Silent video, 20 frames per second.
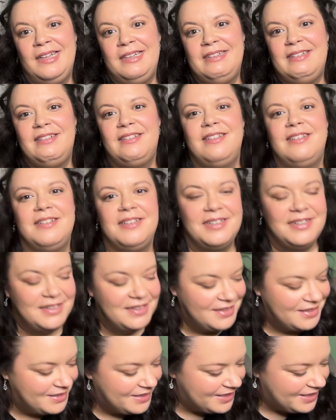Oh,
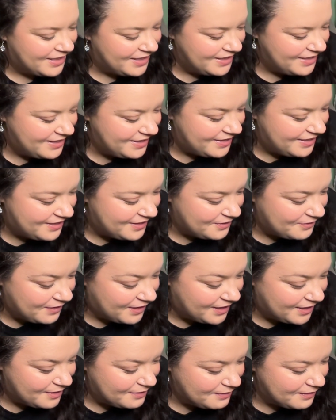God, this is so
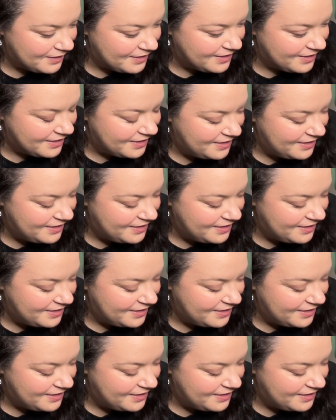awkward.